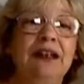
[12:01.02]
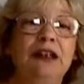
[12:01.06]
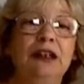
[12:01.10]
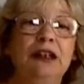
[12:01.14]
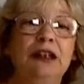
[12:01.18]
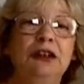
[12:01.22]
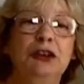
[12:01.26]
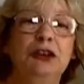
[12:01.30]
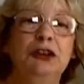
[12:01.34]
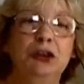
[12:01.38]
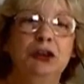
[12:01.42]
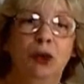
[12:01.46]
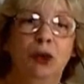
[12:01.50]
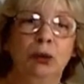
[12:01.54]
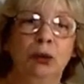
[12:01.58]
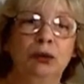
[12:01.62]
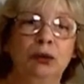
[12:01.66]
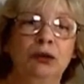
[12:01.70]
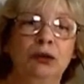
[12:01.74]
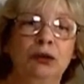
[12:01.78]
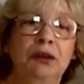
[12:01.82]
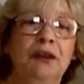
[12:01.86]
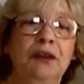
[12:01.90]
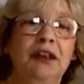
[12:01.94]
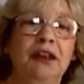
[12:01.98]

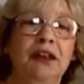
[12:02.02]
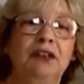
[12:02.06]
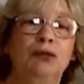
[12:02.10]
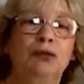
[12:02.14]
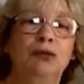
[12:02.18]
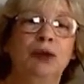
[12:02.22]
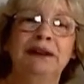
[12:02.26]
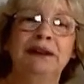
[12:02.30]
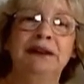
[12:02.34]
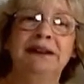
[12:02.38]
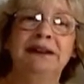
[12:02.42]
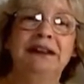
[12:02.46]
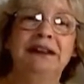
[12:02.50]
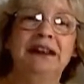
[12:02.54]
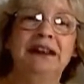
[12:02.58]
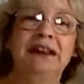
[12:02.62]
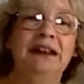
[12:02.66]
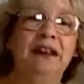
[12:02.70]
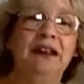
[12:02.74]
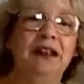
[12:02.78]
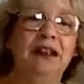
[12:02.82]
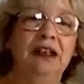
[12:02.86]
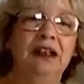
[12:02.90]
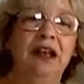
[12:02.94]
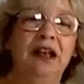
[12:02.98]
shouldered the rusty
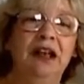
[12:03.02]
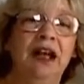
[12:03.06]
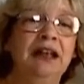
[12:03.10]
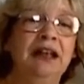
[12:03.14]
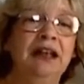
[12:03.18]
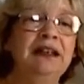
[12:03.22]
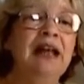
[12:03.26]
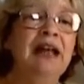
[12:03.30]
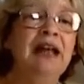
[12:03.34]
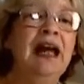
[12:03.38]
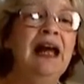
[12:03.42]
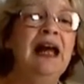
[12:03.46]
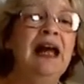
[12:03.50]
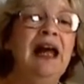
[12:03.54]
gun,